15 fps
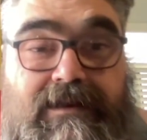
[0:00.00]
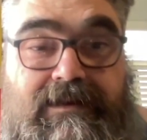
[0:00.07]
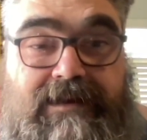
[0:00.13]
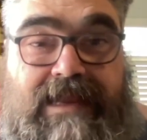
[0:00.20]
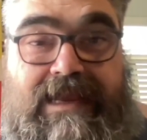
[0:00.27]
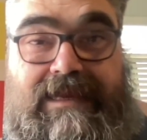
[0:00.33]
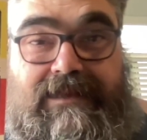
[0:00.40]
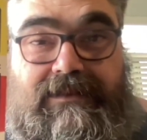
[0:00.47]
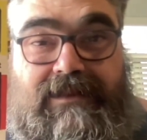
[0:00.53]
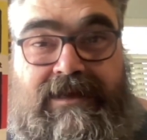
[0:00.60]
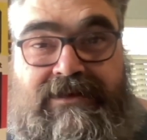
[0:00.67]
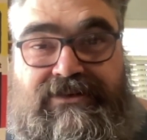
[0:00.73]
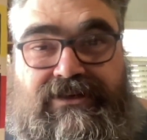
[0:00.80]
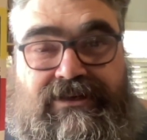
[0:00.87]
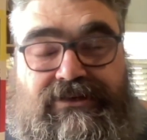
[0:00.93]
Naked
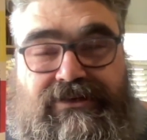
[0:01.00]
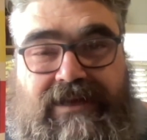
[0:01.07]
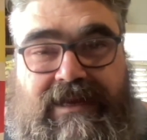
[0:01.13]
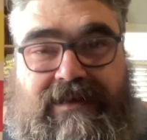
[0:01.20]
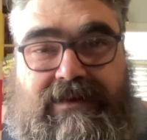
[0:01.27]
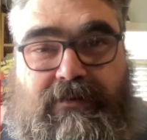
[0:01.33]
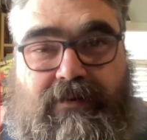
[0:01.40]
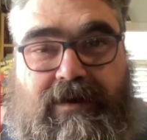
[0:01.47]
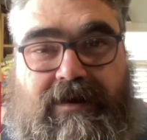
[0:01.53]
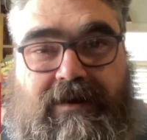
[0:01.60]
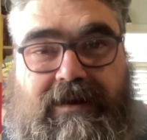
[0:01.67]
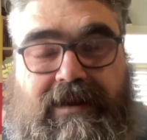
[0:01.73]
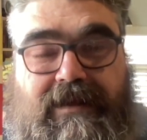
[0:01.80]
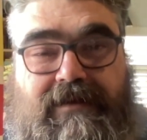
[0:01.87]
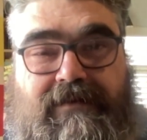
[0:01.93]
Lunch in
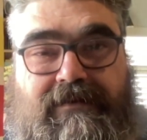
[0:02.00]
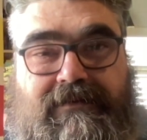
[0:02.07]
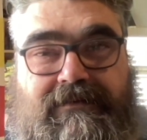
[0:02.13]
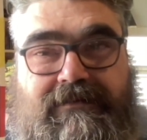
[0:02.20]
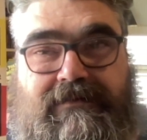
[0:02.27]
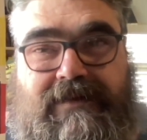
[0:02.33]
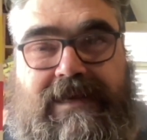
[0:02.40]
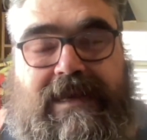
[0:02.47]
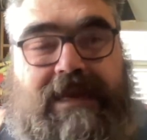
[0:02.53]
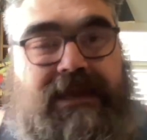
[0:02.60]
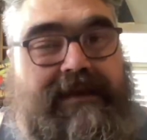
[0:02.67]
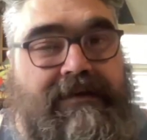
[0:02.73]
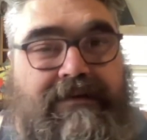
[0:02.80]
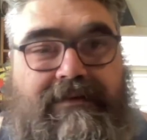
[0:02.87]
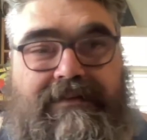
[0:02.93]
January,
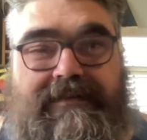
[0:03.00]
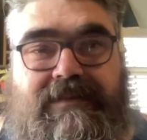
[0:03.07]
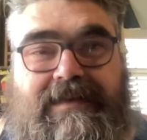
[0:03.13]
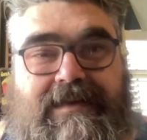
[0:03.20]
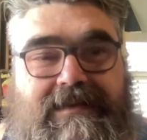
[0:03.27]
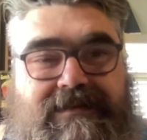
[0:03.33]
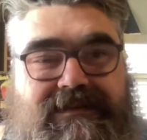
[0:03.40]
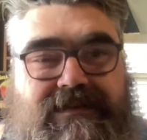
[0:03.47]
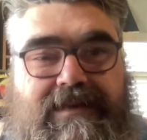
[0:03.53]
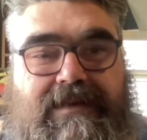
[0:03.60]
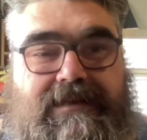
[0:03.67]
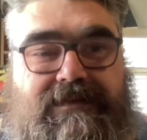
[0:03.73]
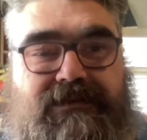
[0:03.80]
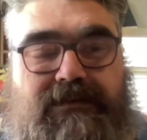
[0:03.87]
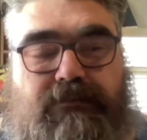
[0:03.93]
okay? This
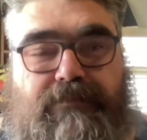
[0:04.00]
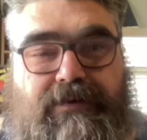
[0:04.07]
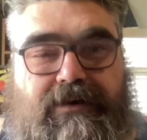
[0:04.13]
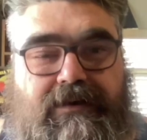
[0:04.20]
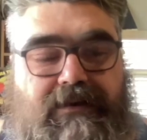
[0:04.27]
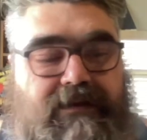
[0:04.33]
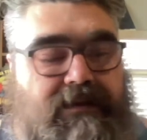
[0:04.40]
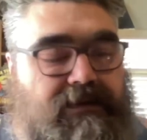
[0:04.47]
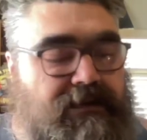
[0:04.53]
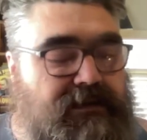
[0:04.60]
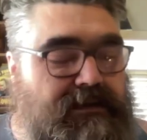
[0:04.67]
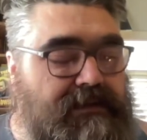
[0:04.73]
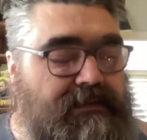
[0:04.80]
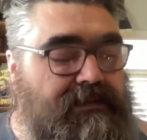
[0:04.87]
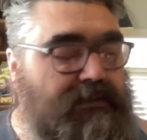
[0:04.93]
is the book
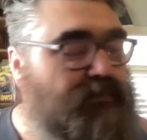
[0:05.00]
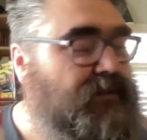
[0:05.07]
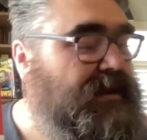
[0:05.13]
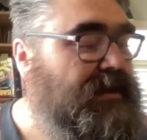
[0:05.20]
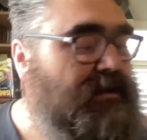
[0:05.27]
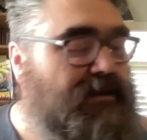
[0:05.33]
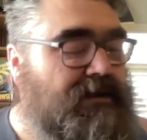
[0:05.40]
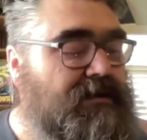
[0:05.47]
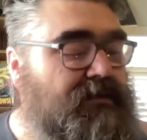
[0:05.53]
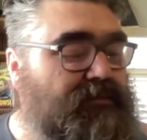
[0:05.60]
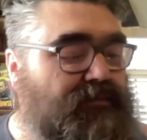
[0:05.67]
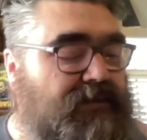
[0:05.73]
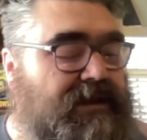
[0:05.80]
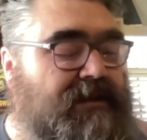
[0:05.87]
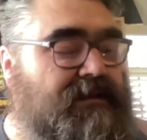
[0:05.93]
that we are
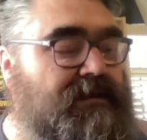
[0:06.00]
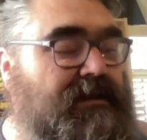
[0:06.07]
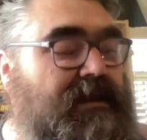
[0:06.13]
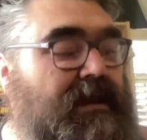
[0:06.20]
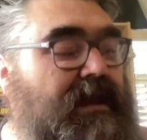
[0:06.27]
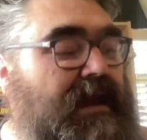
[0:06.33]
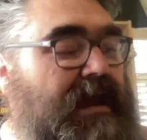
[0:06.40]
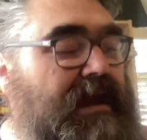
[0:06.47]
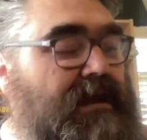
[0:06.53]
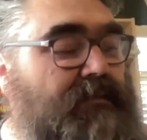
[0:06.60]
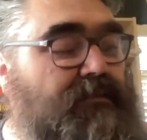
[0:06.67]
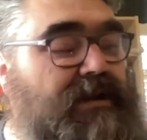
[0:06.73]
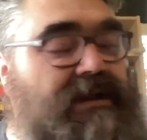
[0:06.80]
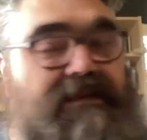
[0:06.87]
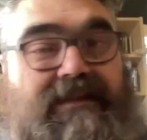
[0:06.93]
reading, and
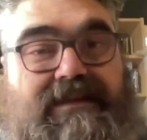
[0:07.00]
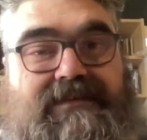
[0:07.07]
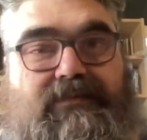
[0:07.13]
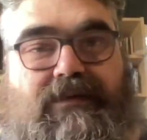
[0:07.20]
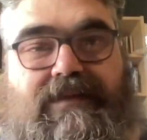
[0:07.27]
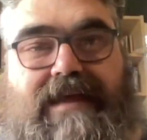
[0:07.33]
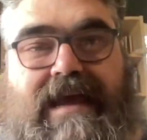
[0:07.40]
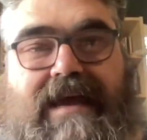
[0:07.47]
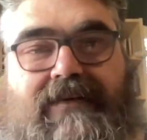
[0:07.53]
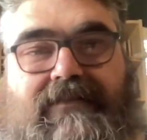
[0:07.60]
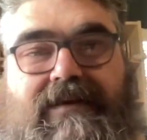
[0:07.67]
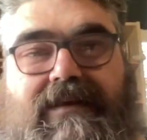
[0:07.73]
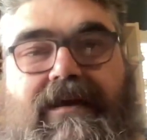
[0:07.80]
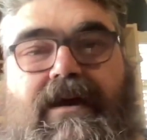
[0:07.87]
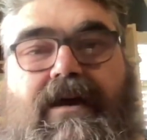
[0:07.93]
I'm reading this with
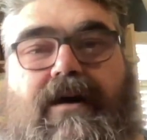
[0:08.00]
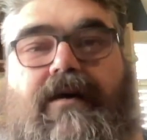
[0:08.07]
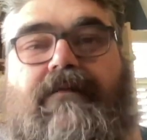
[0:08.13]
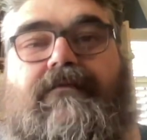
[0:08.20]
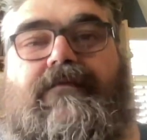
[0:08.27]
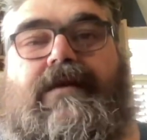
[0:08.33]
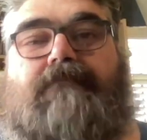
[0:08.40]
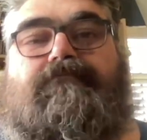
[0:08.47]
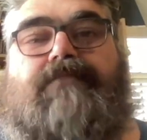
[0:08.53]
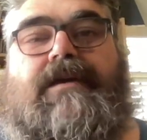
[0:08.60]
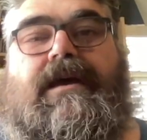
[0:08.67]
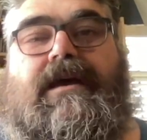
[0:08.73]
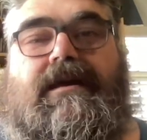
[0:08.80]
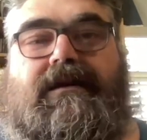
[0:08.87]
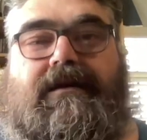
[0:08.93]
Alan over at
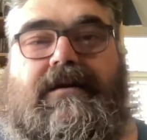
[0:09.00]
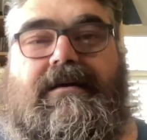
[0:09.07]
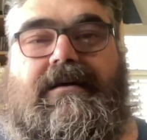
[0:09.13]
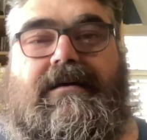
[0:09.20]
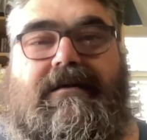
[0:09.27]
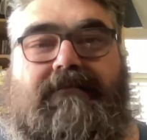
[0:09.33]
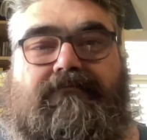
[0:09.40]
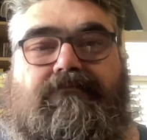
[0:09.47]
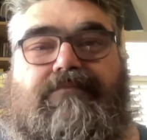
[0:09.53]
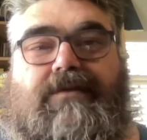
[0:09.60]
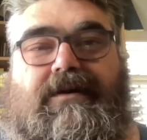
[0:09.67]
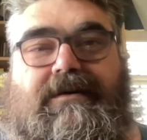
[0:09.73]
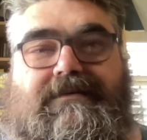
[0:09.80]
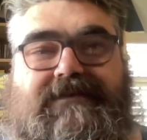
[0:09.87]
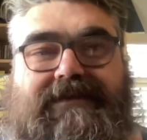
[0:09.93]
Big Heart
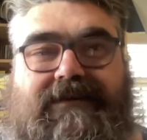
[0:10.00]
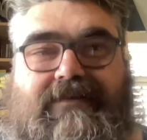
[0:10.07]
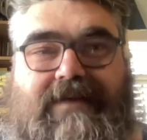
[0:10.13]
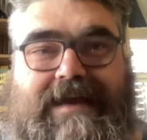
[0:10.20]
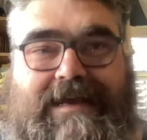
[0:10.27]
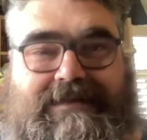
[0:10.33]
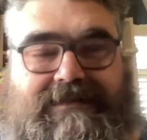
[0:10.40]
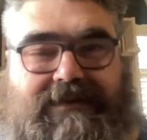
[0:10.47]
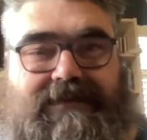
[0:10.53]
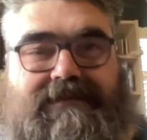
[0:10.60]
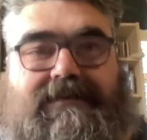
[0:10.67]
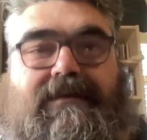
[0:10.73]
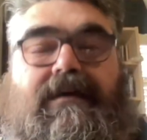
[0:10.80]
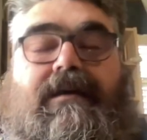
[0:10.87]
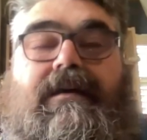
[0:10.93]
Books and
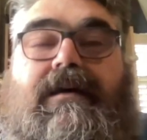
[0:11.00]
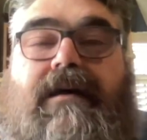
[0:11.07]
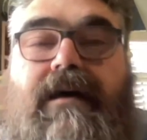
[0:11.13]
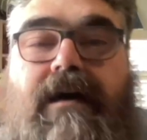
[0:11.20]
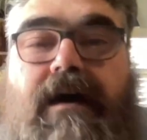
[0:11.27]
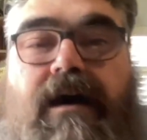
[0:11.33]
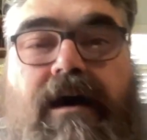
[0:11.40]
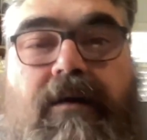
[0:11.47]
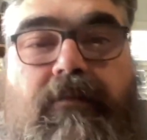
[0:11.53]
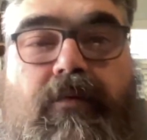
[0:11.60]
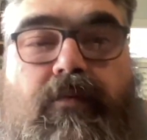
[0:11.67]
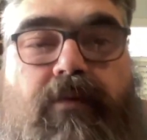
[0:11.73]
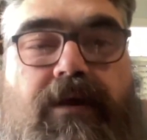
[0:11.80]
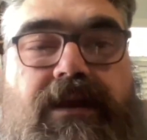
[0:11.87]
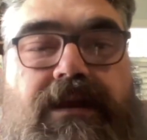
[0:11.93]
Classics.
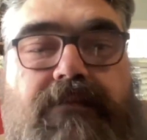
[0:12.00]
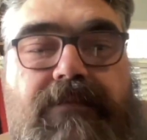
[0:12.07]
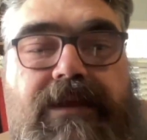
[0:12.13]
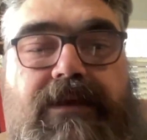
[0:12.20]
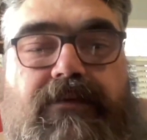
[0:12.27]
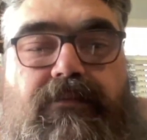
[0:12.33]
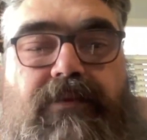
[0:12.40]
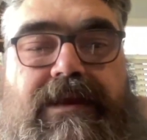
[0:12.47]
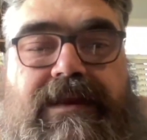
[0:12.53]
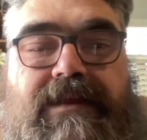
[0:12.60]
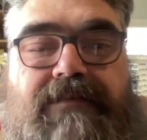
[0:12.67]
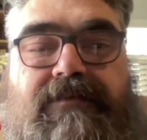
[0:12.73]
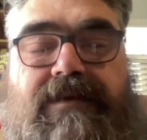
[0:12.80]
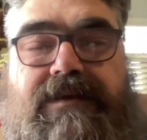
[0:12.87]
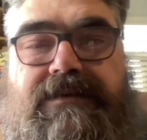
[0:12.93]
We're going to be
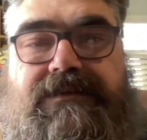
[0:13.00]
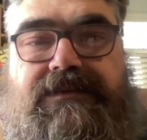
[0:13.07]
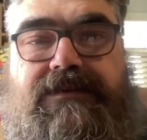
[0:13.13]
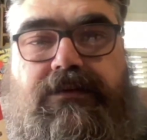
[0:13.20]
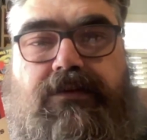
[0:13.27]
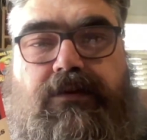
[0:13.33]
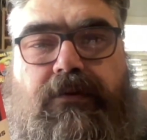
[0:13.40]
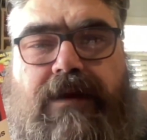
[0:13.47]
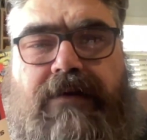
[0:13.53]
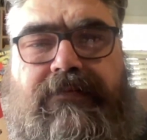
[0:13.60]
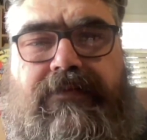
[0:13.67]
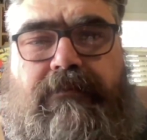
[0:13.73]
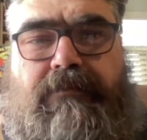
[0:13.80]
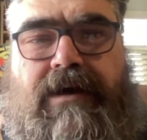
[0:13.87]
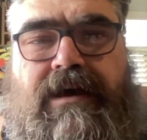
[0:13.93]
reading this
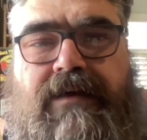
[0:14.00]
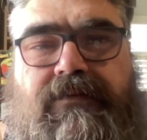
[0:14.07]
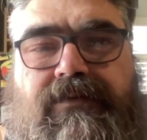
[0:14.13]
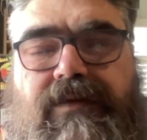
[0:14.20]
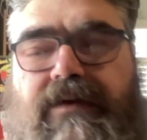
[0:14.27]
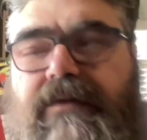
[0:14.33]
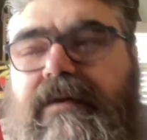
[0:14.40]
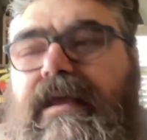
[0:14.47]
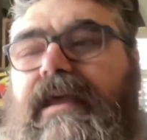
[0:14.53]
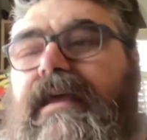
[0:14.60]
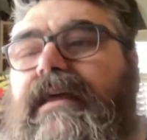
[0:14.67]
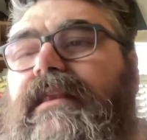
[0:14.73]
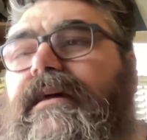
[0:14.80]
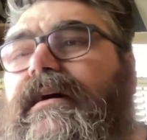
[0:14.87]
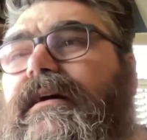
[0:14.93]
throughout the month
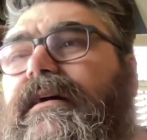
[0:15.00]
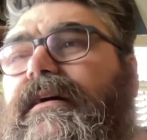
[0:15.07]
and